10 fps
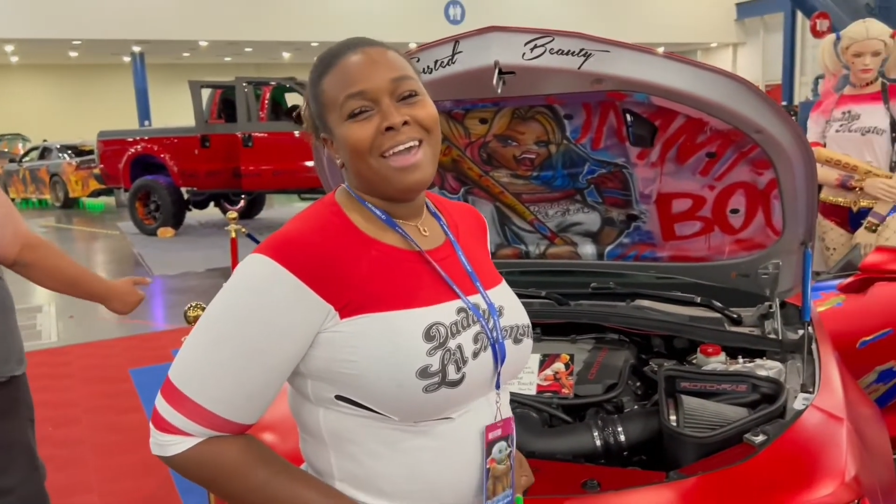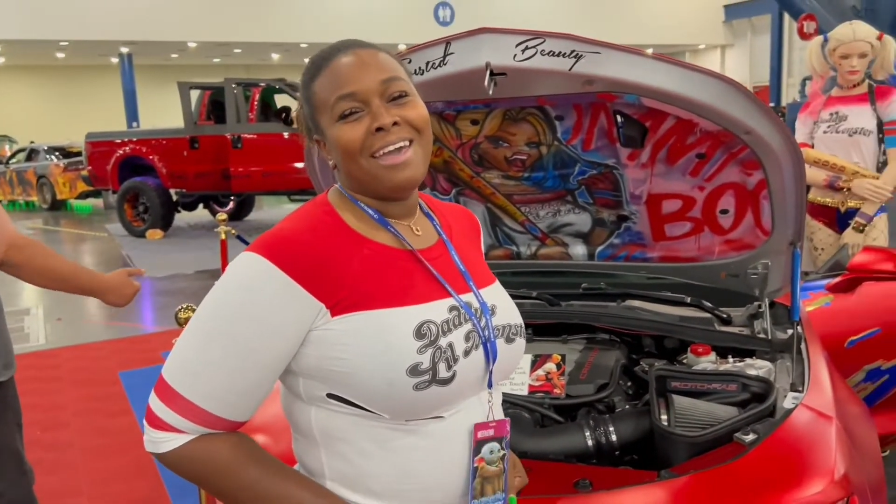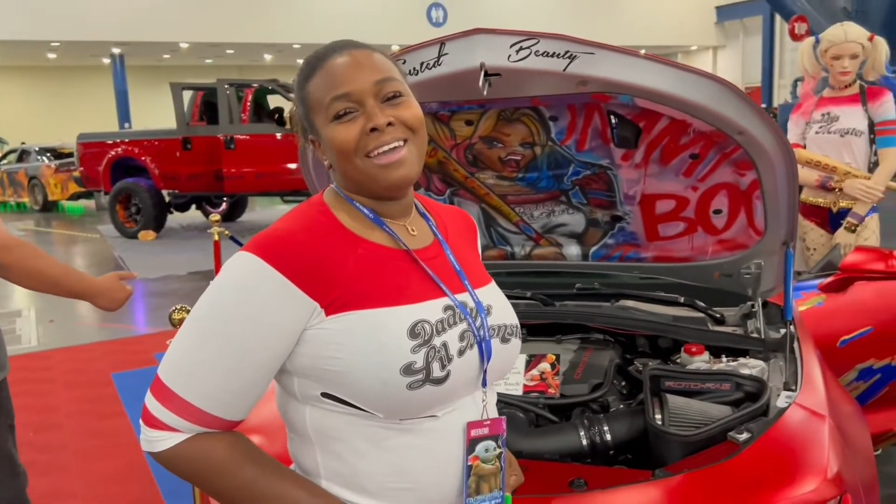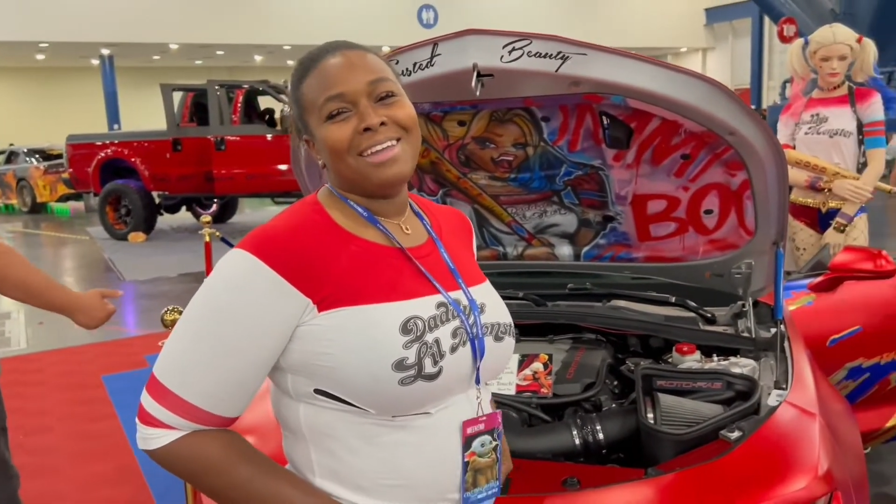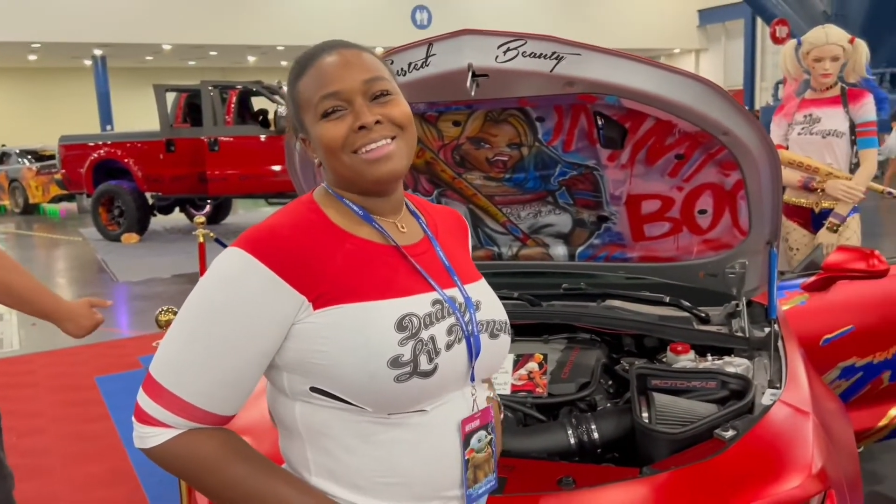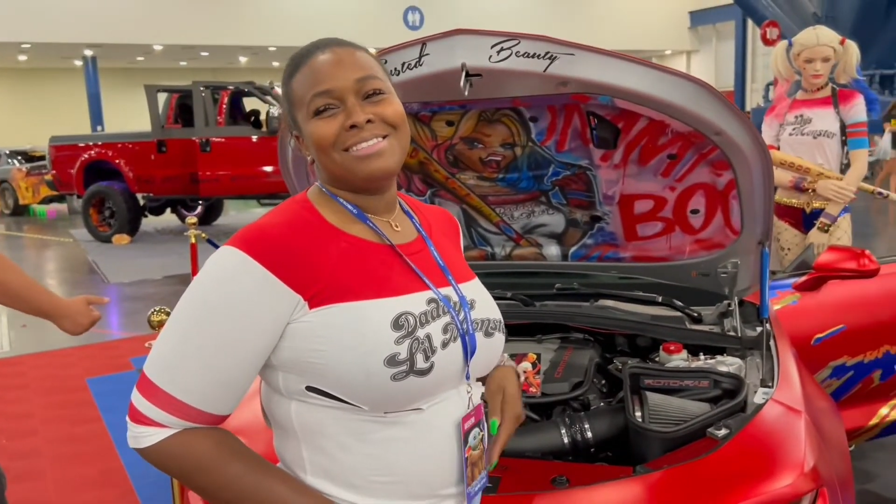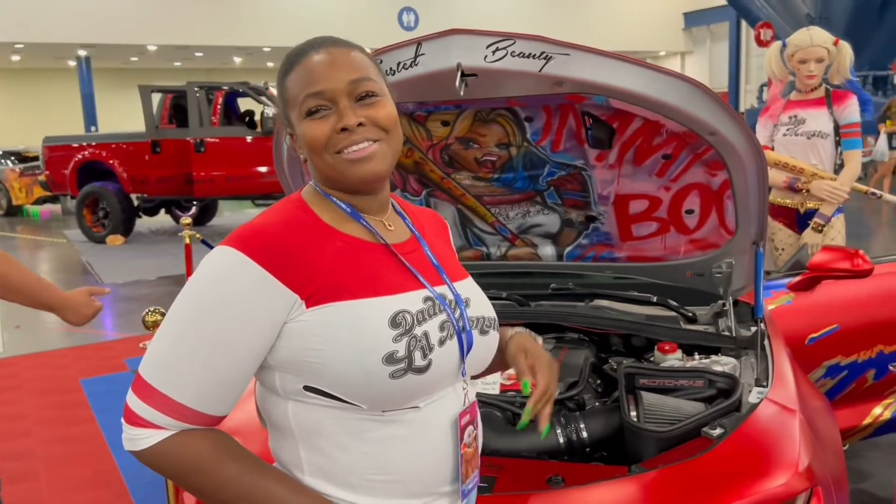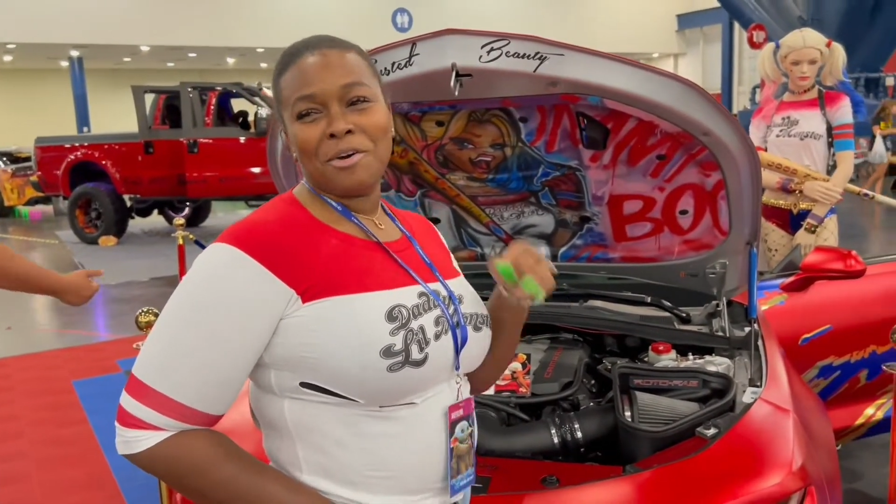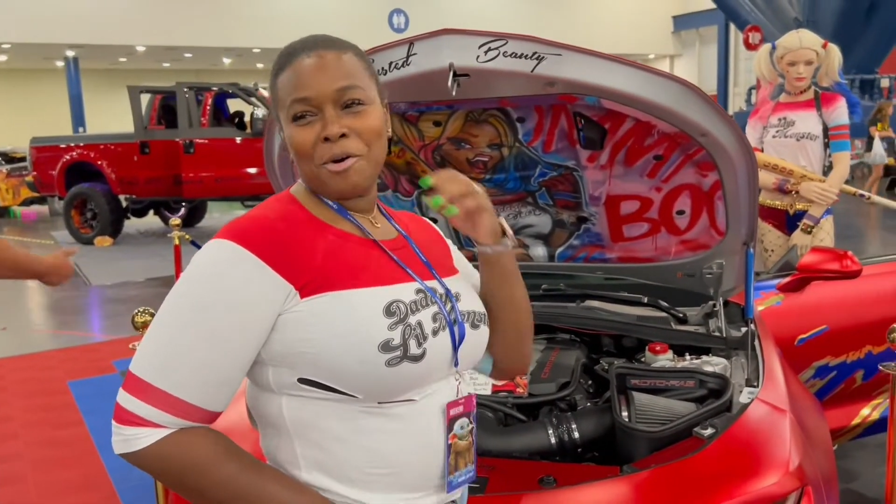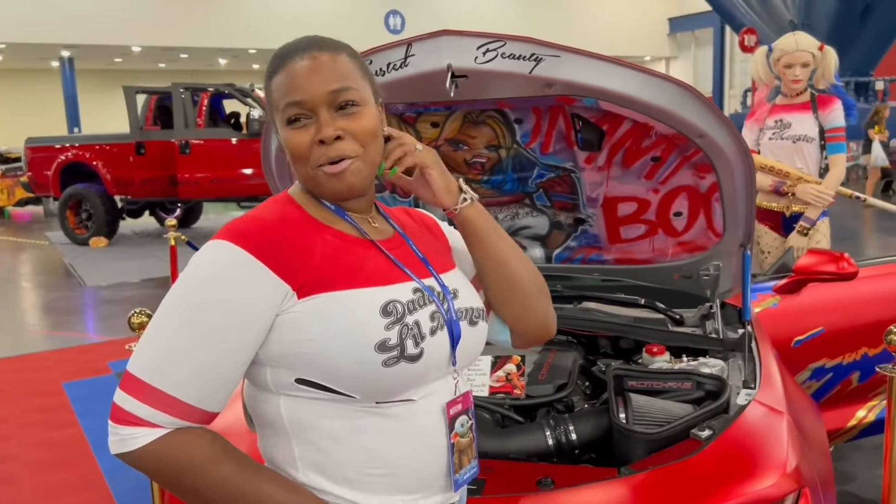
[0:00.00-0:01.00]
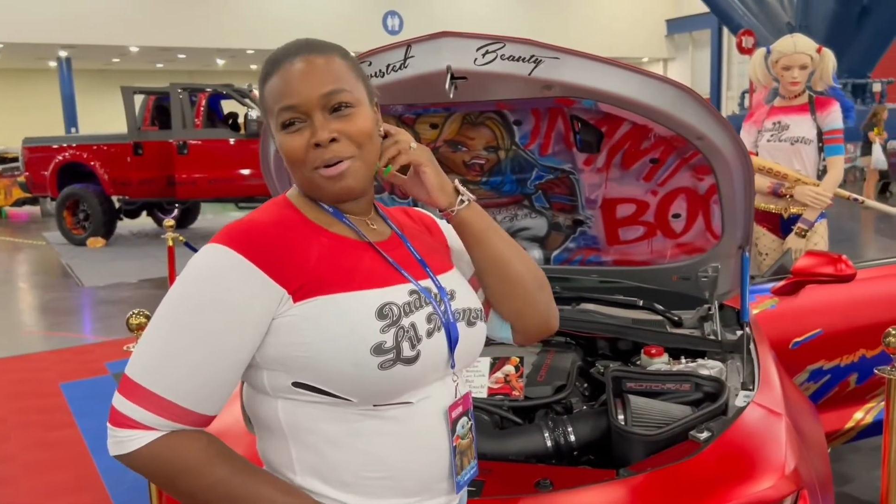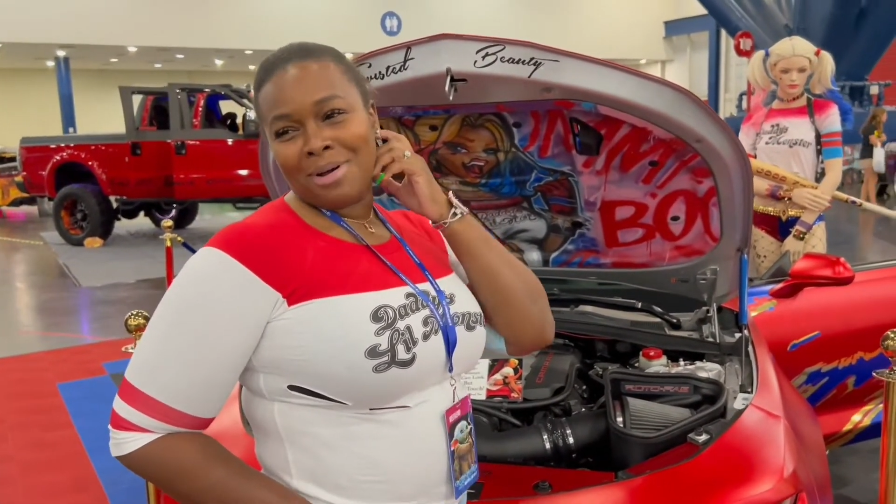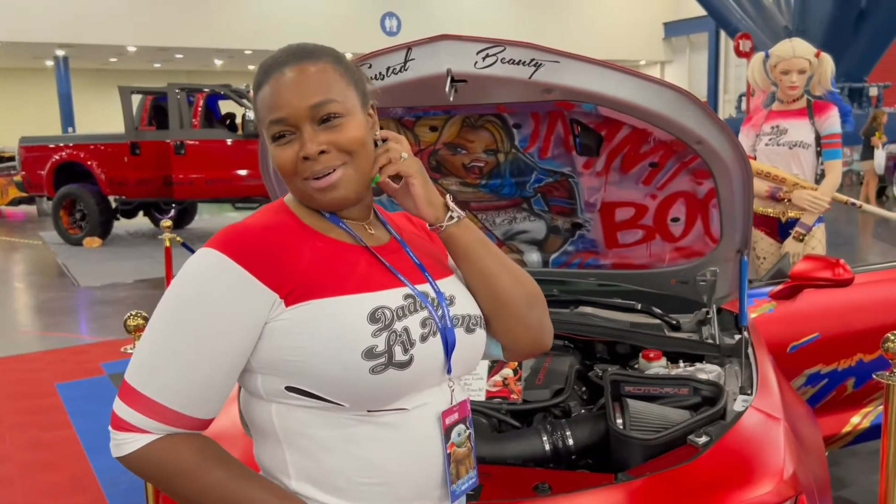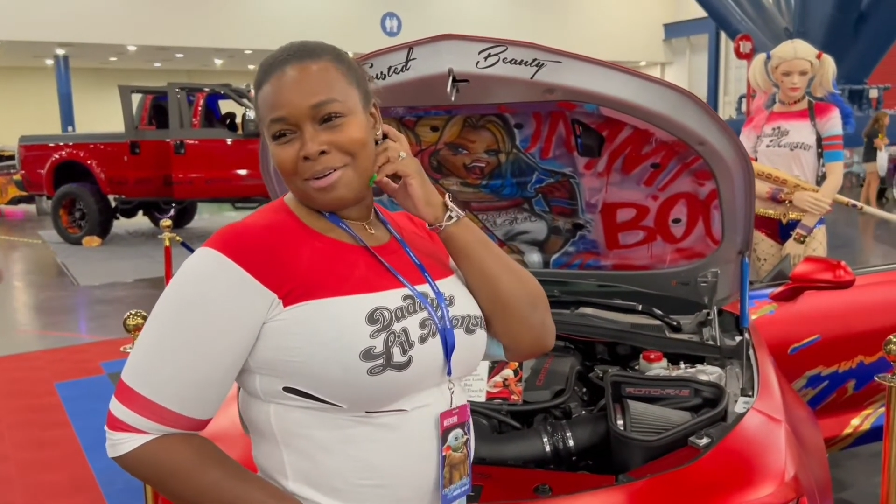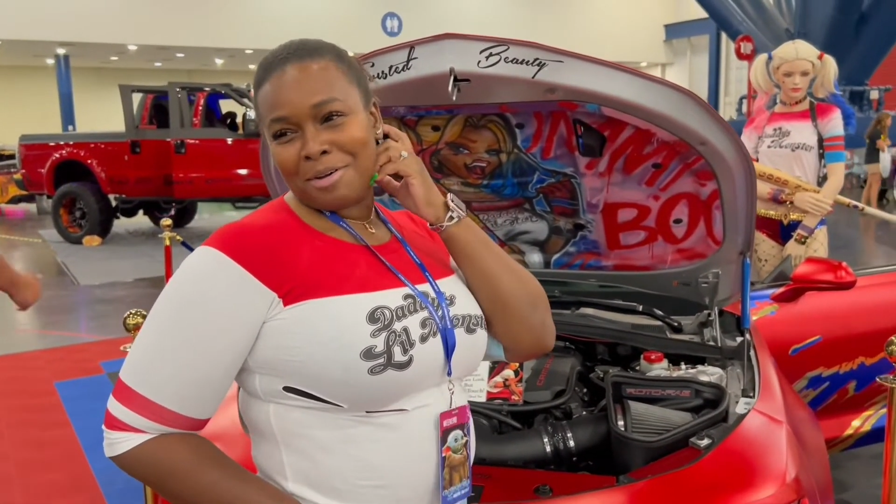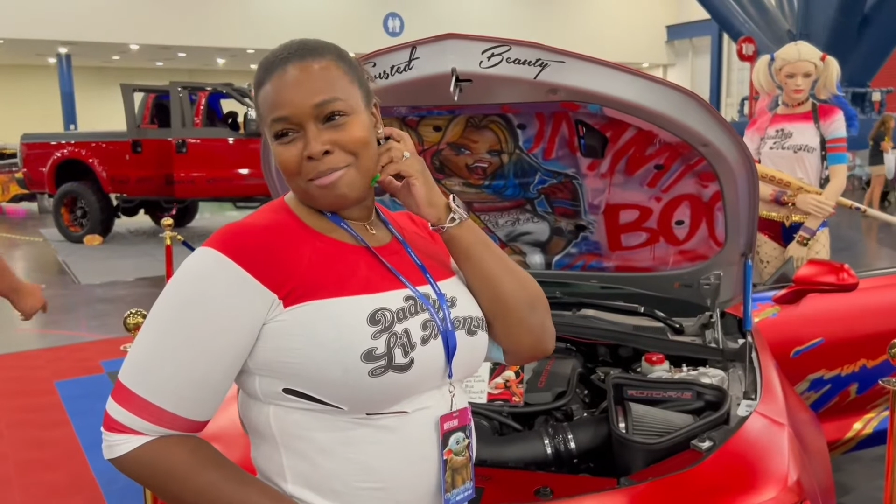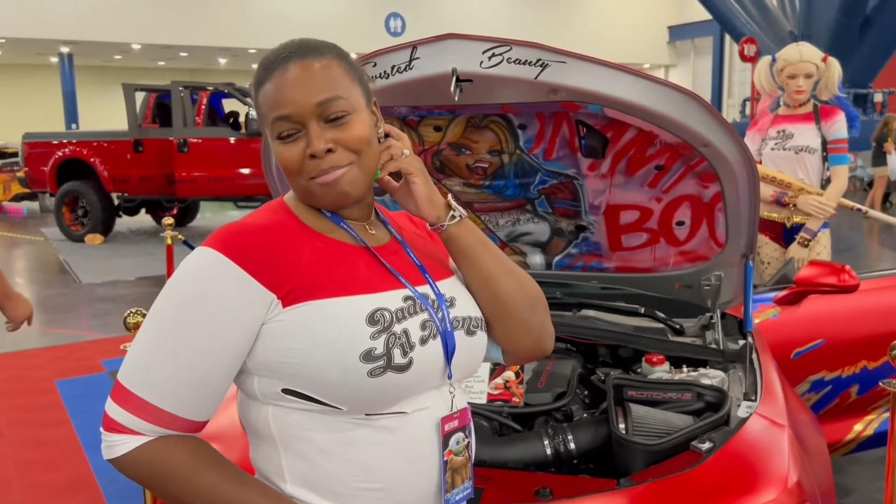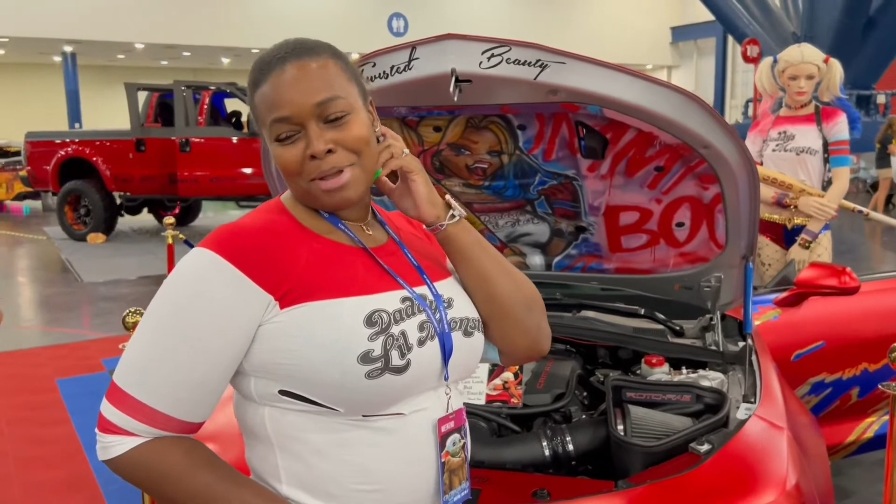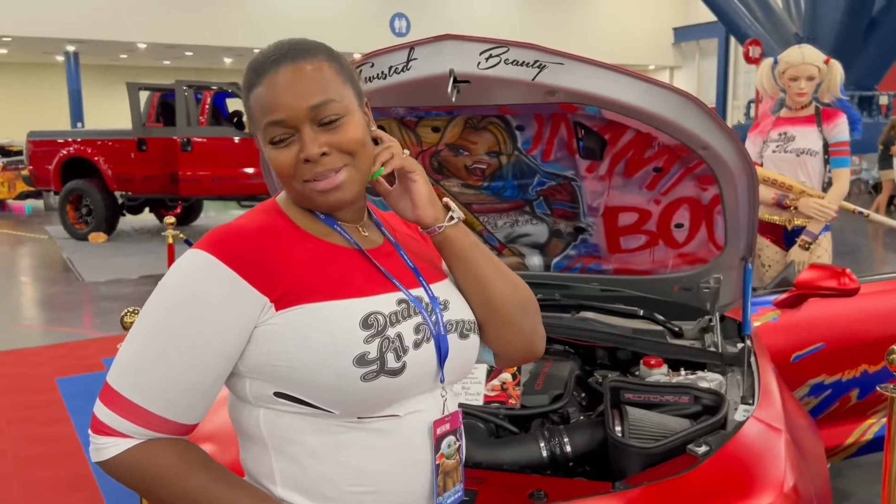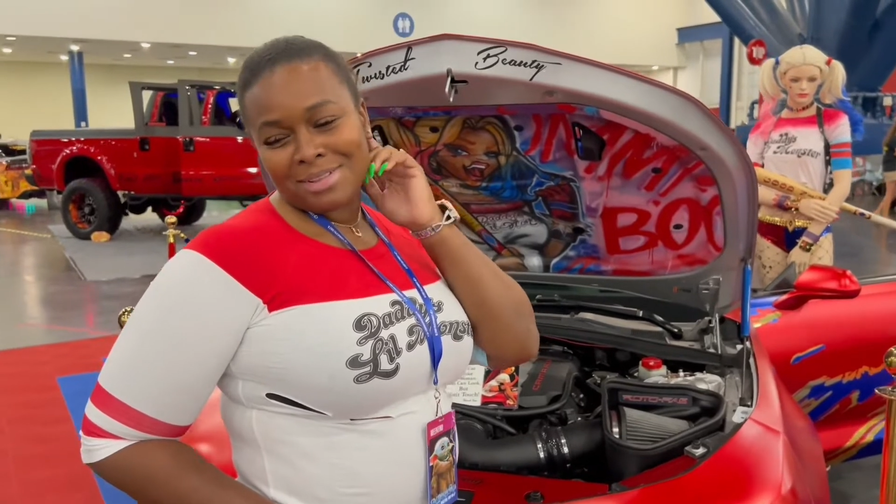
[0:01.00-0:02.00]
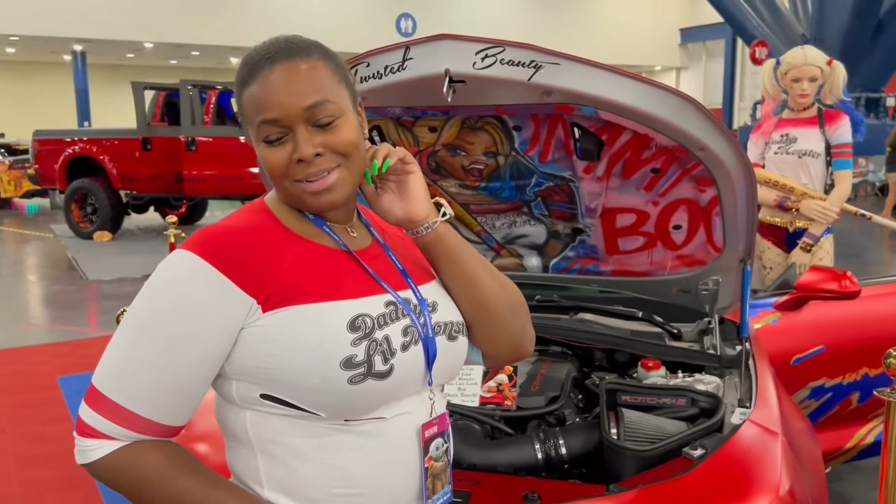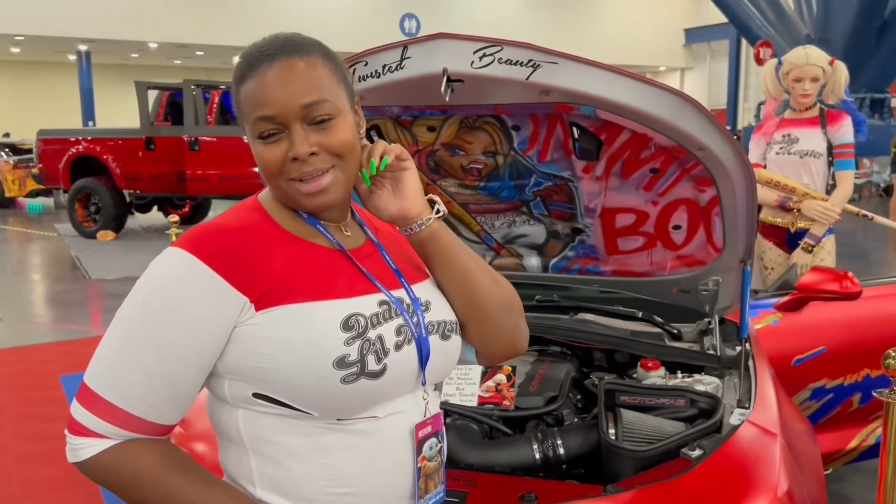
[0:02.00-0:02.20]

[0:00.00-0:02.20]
And so, um, basically,